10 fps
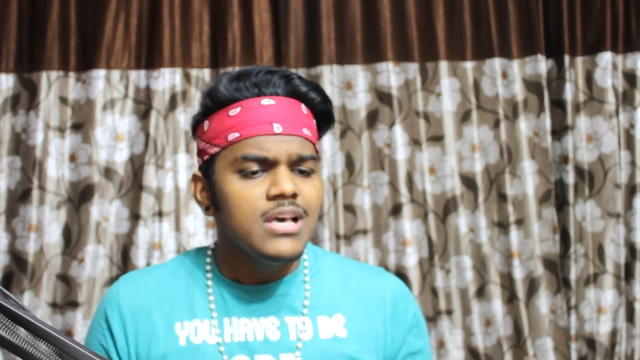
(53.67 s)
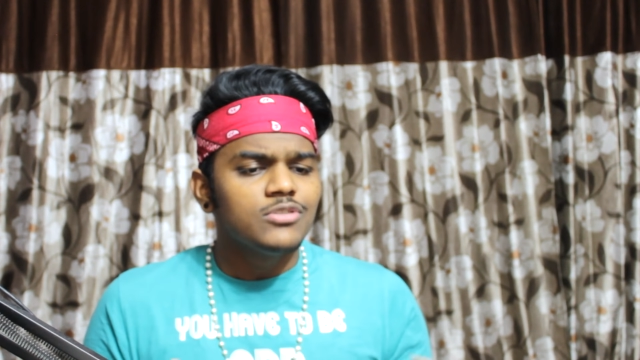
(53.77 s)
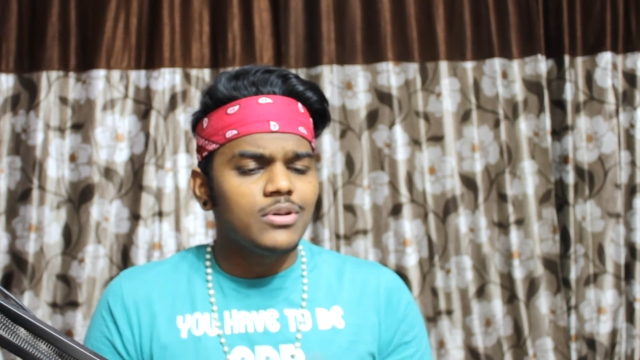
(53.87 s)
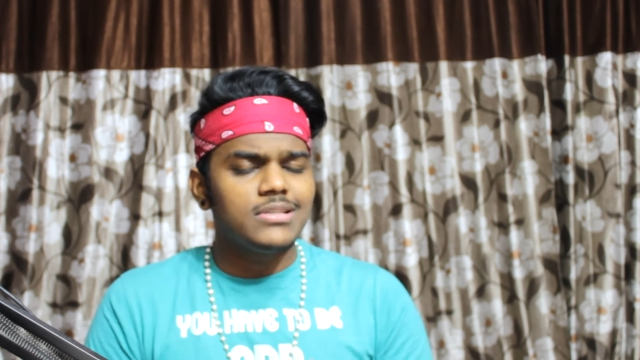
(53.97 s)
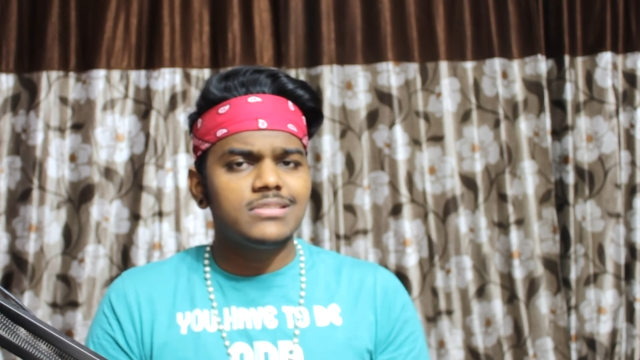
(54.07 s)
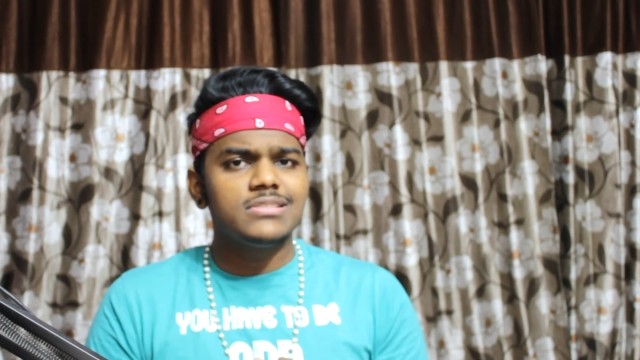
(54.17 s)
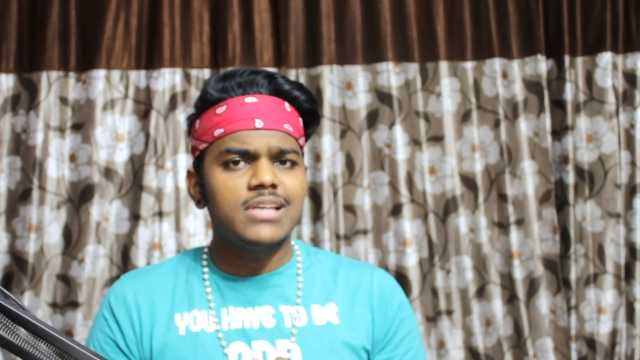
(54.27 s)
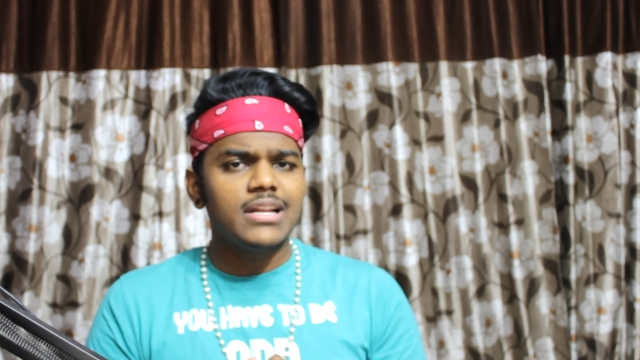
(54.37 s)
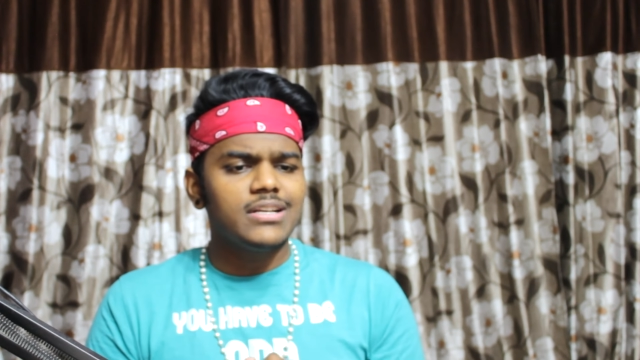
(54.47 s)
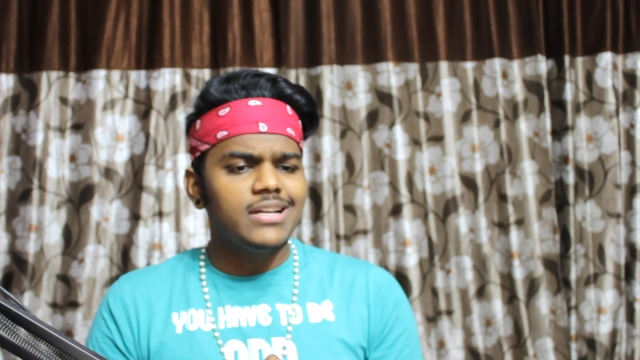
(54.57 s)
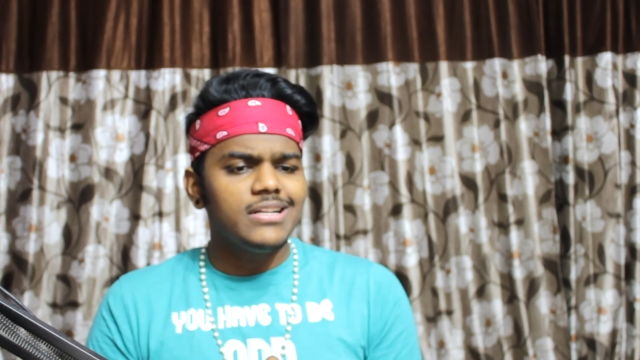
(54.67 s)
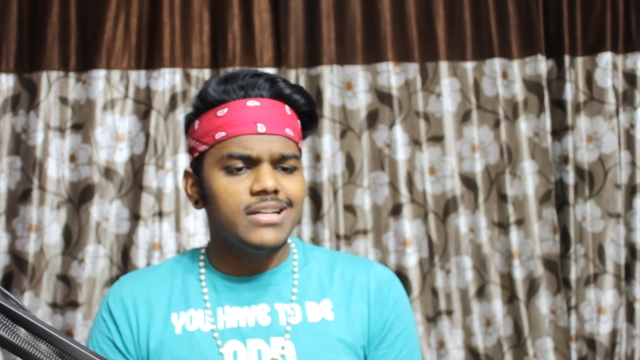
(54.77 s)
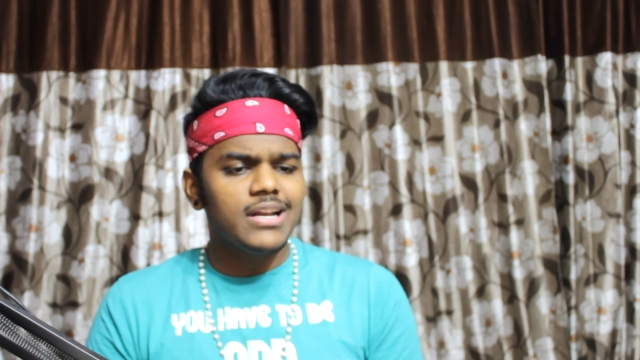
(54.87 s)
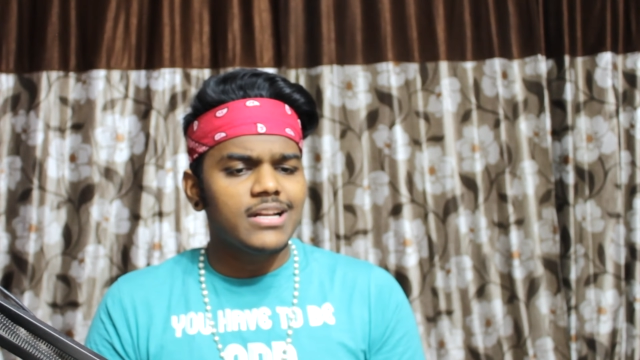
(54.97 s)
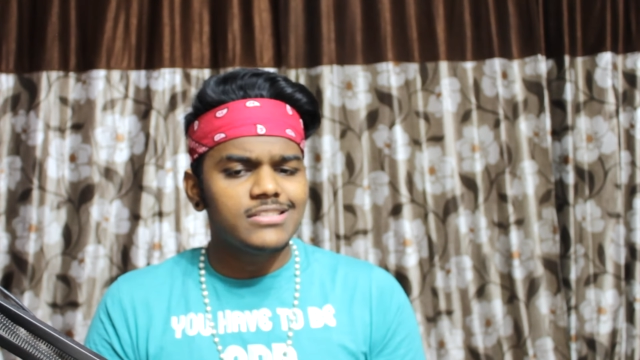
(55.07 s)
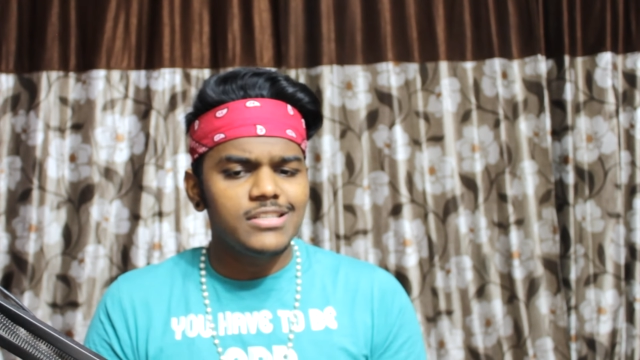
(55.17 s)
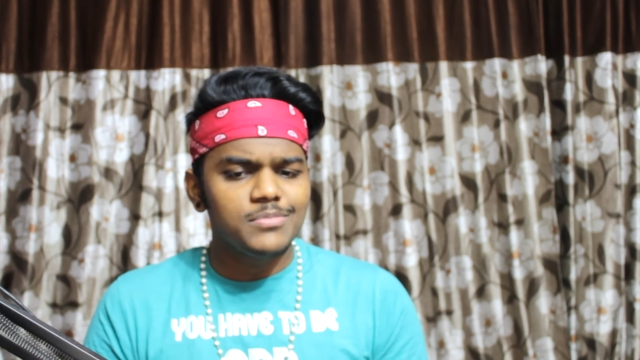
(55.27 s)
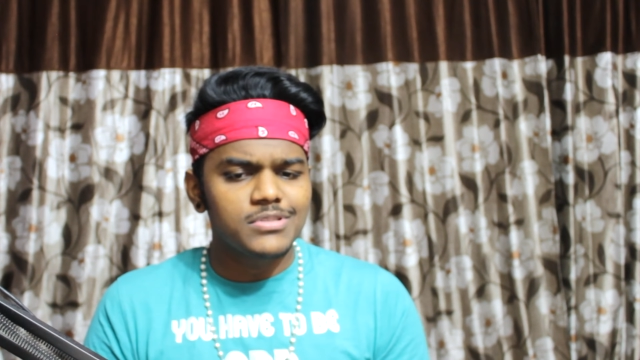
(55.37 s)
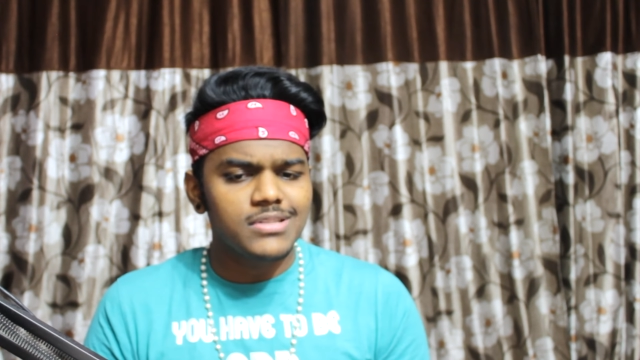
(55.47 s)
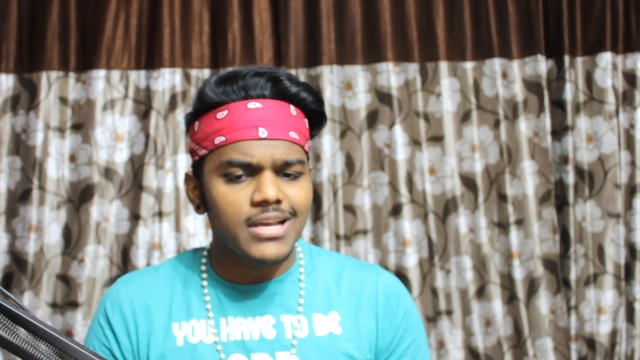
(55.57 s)
so I just decided, clicked it, and it
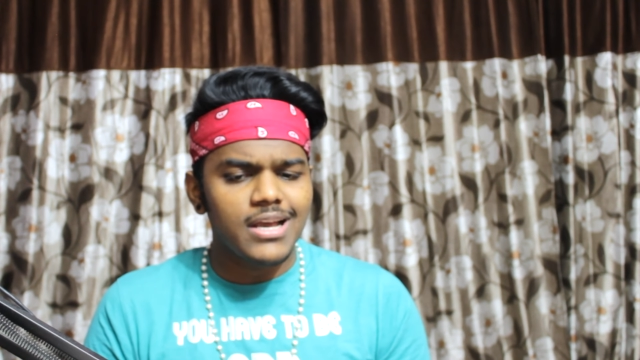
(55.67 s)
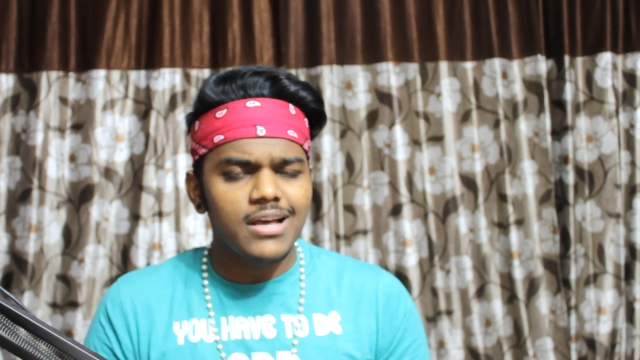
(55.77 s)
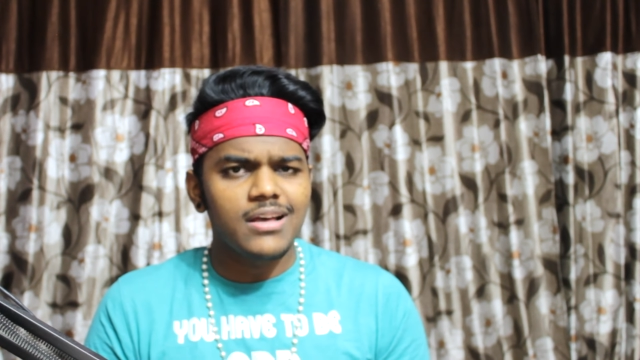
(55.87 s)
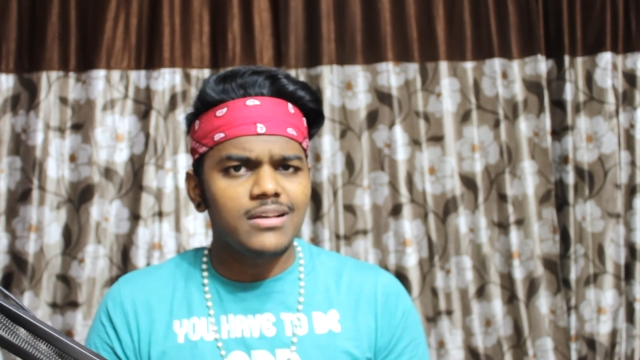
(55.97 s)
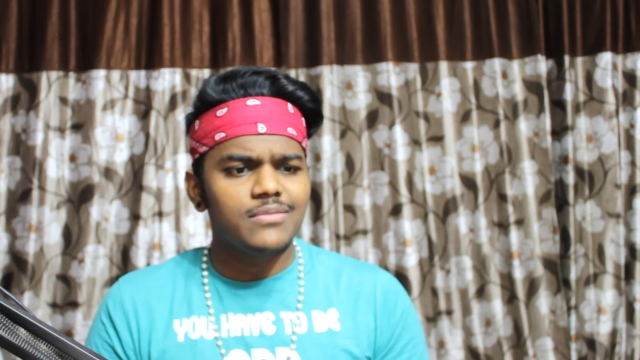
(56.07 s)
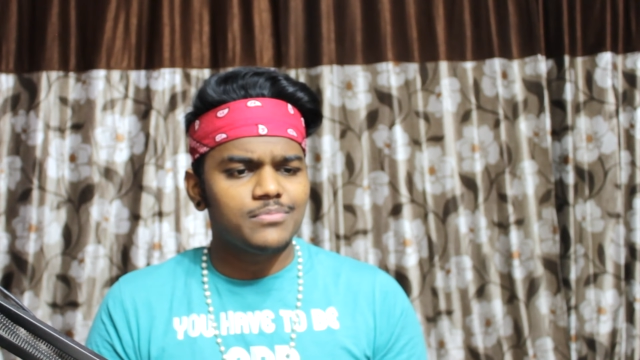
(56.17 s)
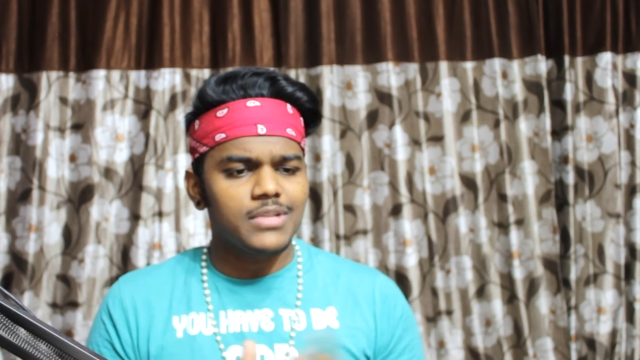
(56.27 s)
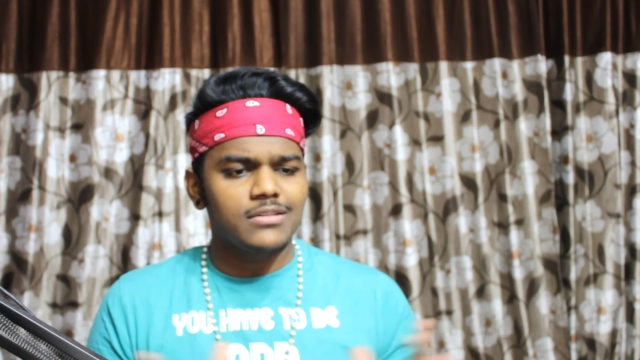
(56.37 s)
seems like a